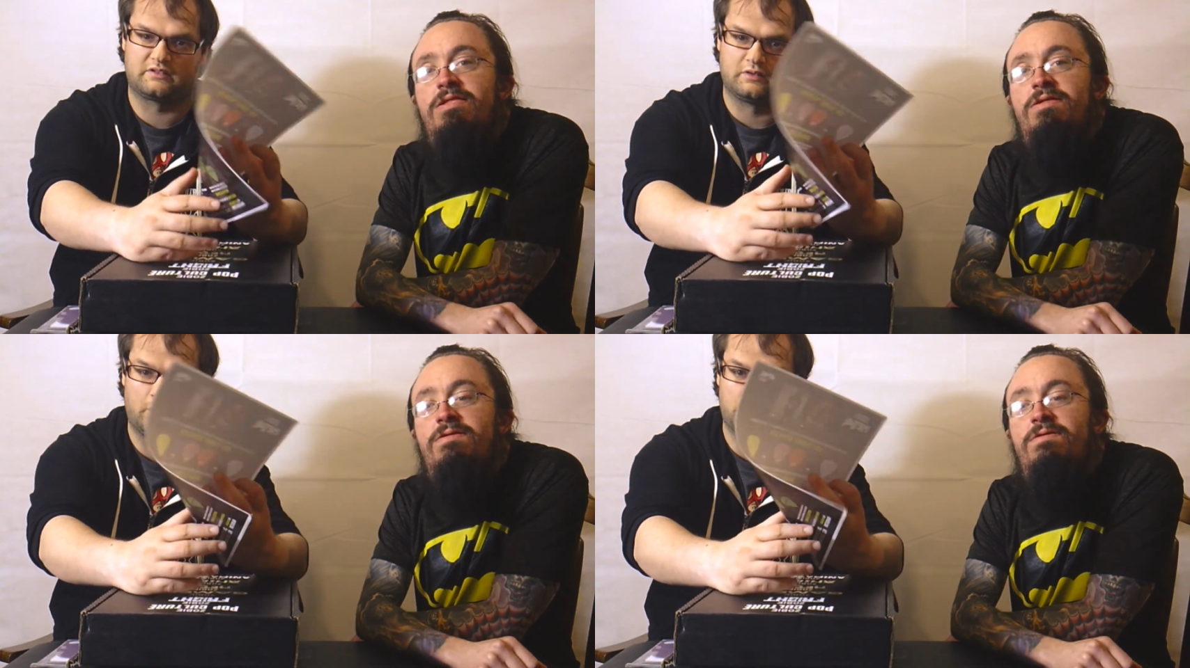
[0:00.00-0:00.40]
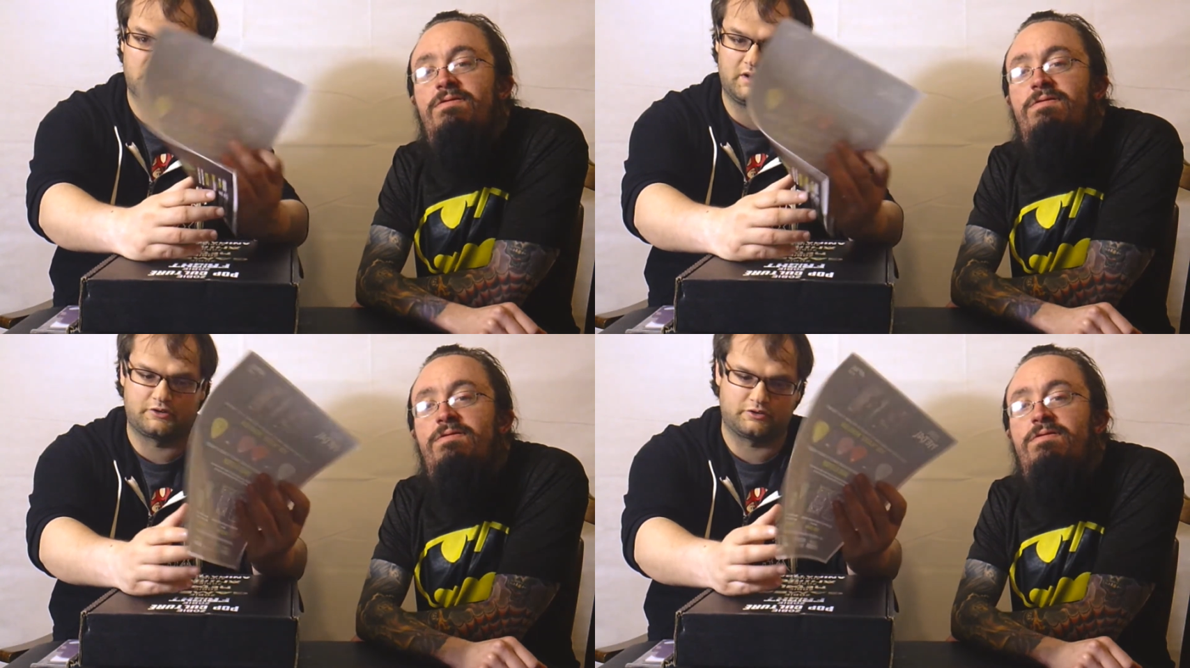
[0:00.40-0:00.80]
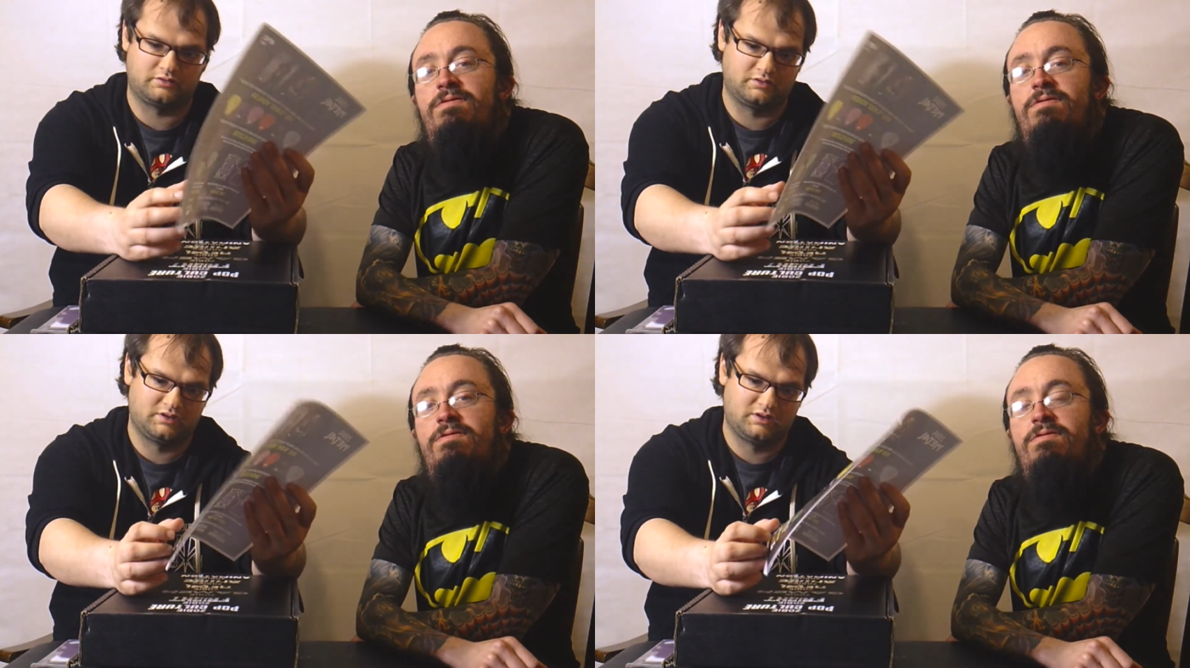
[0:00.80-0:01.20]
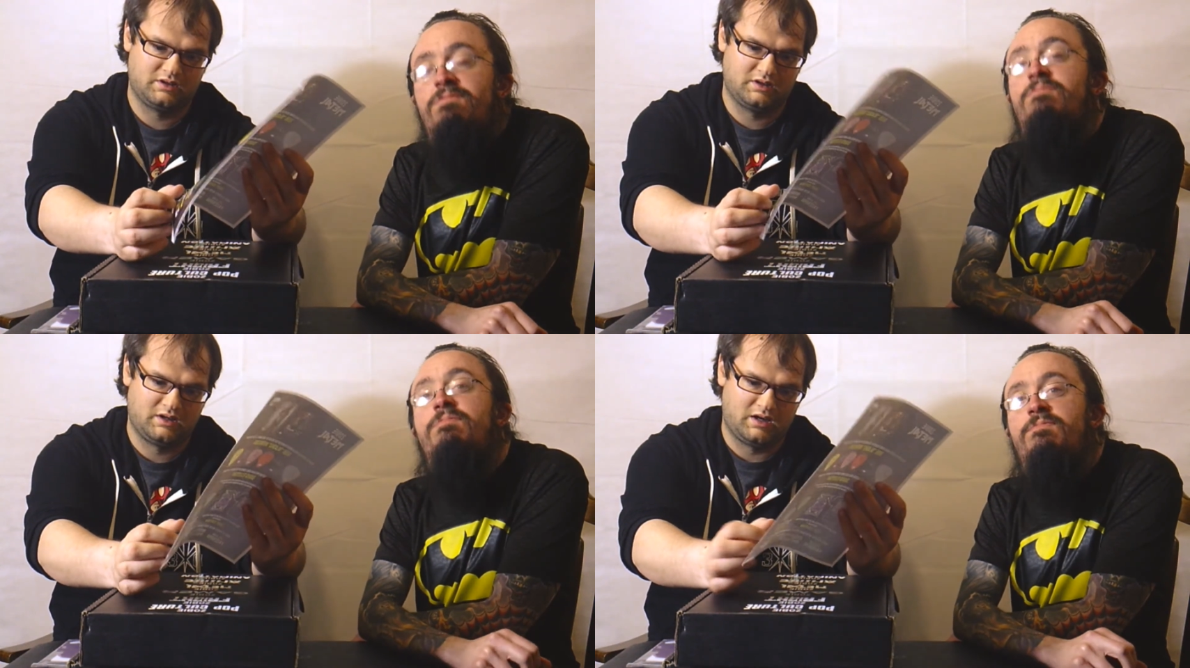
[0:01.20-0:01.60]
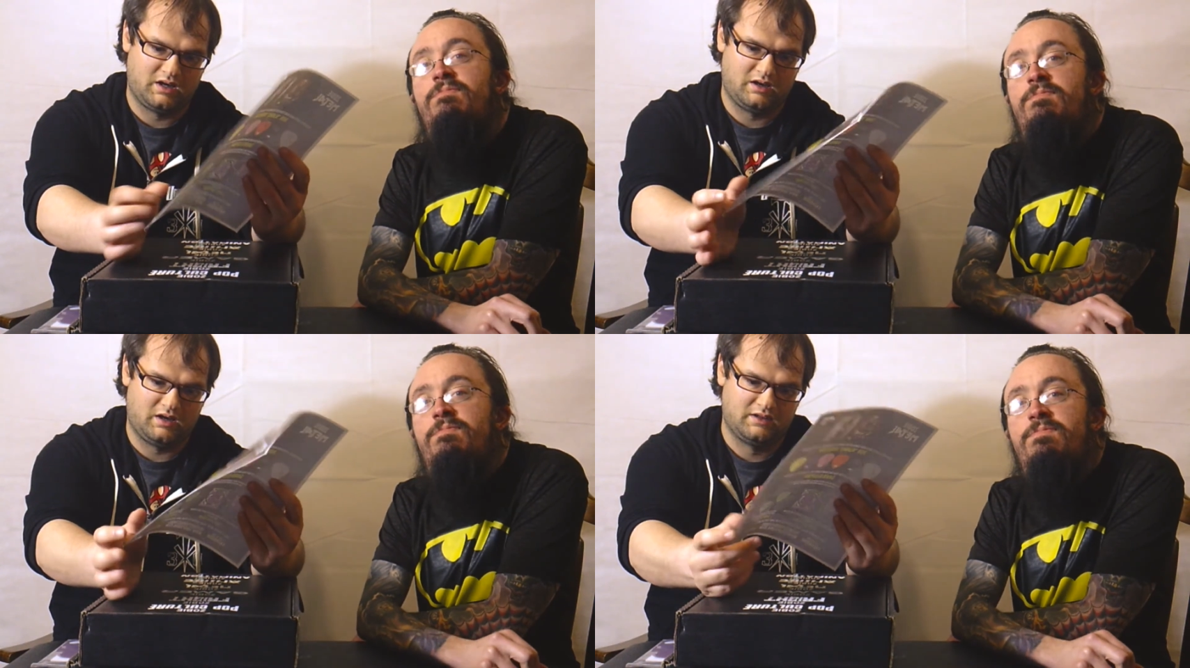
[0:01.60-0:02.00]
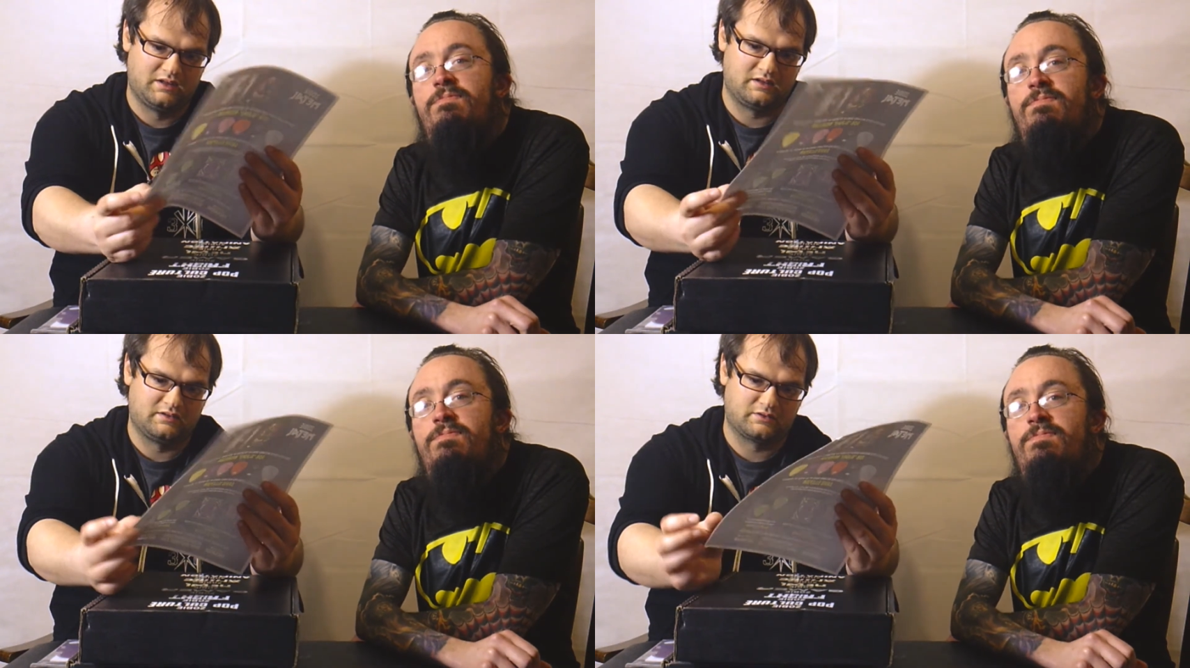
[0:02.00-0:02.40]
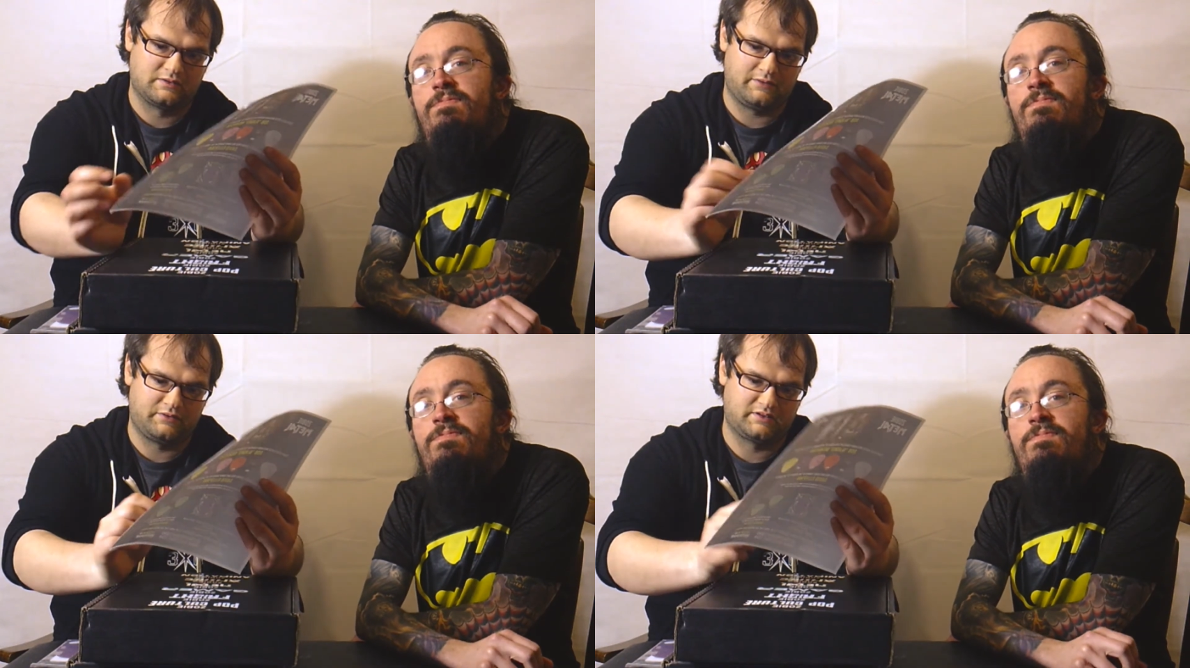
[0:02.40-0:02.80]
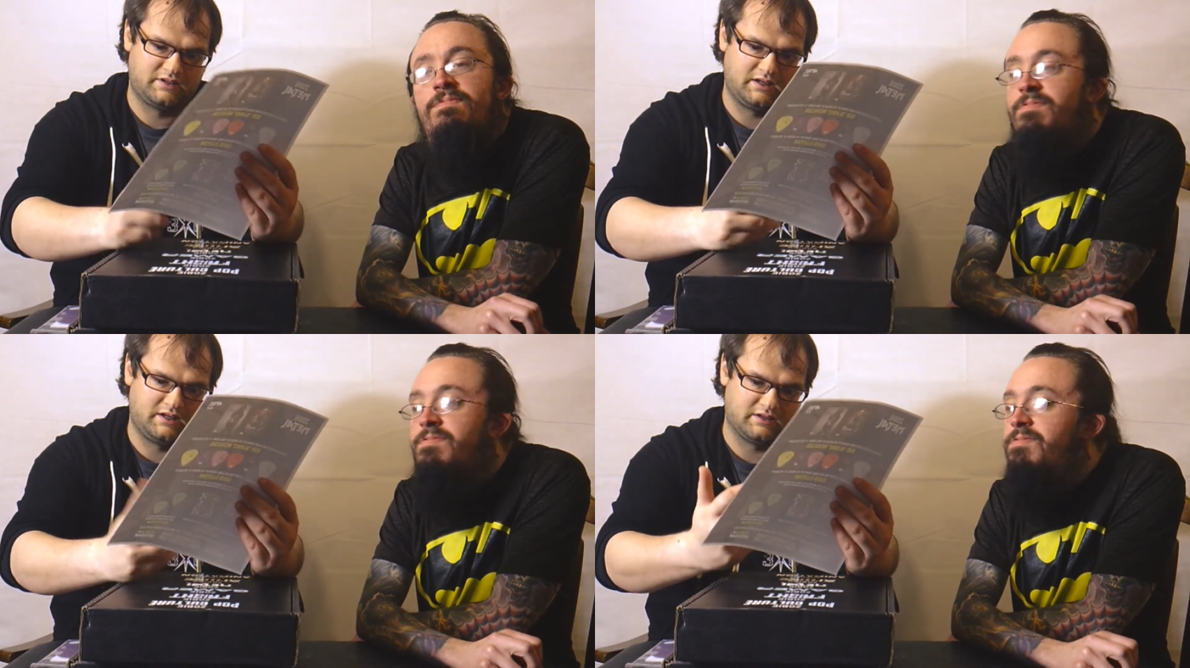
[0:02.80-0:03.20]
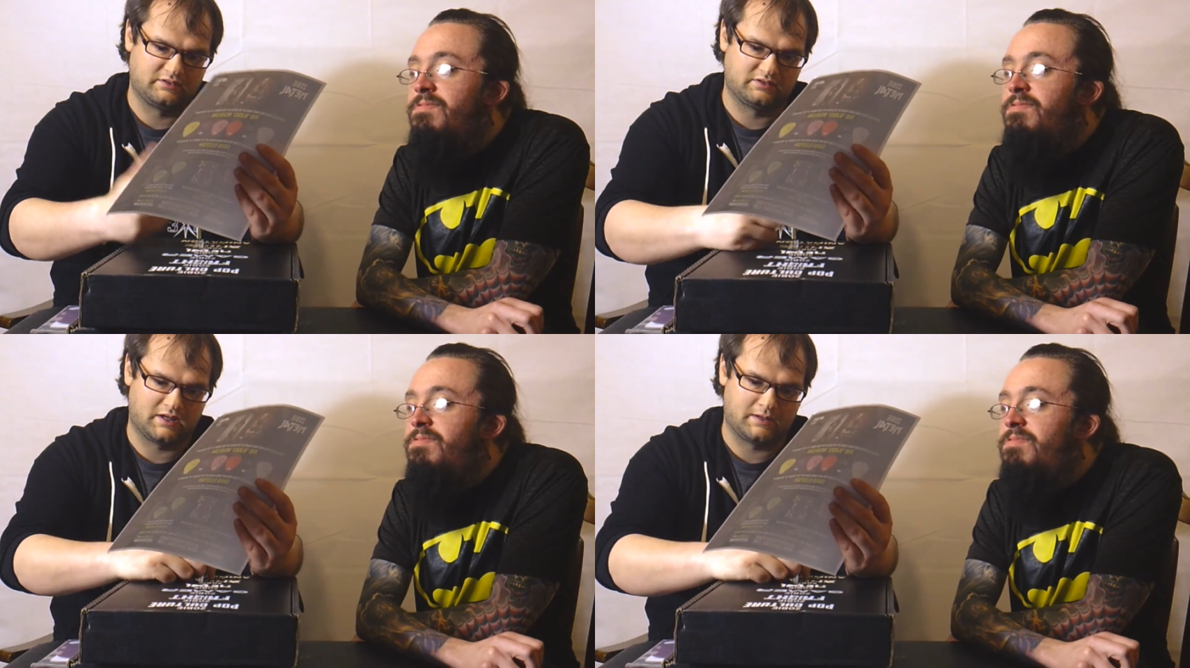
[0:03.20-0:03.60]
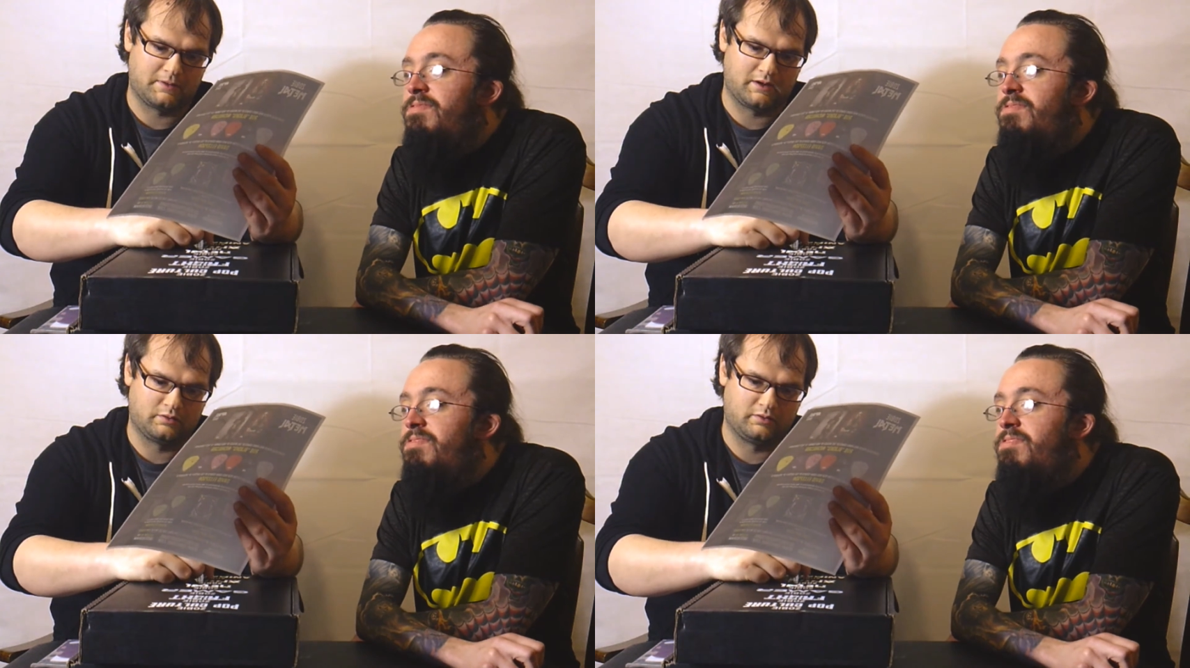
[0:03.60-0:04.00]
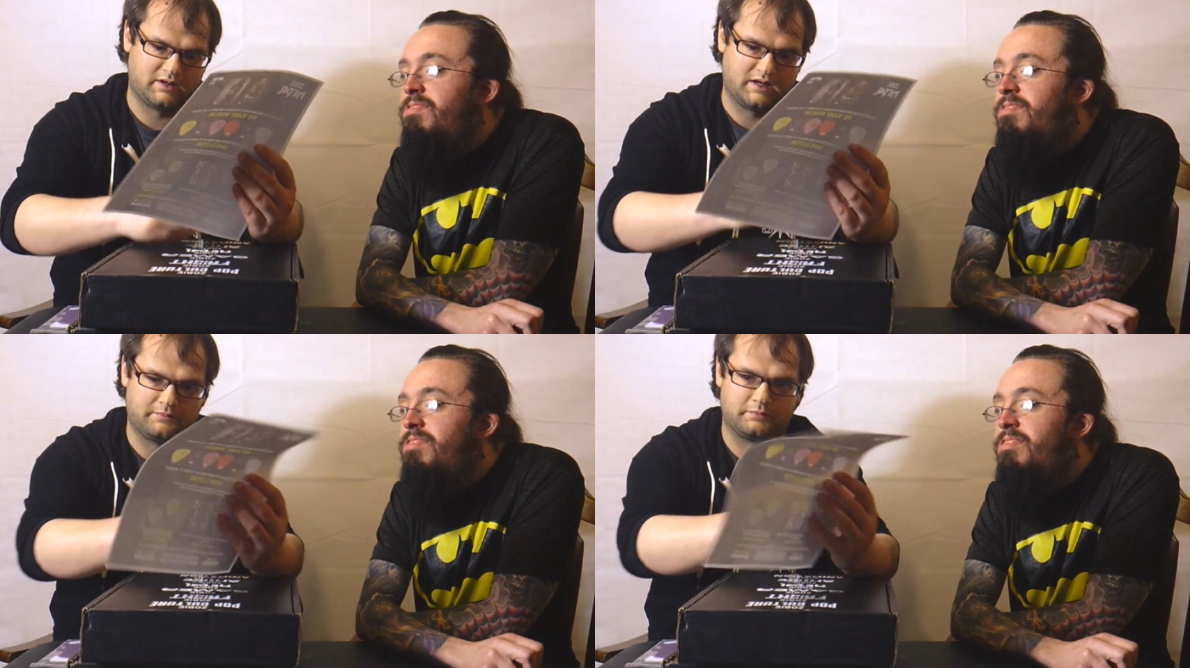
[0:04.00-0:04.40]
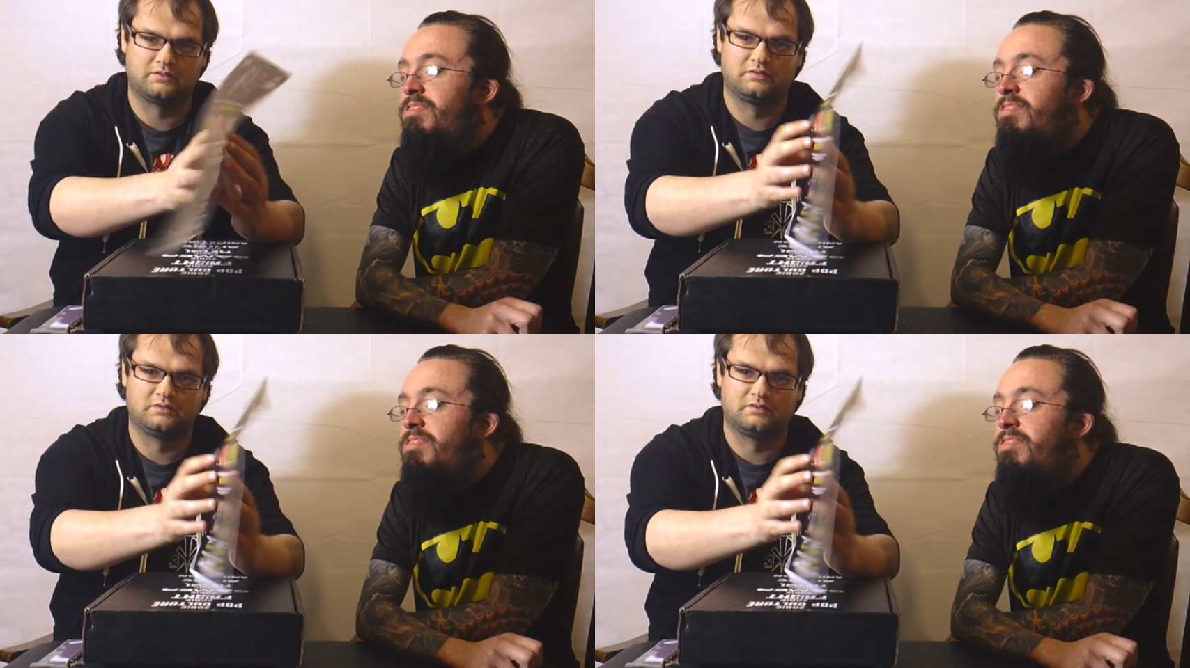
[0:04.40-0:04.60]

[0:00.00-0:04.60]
Speaker 1: own collection. Hmm. And then the graphic tee is designed by Corey Kaufman.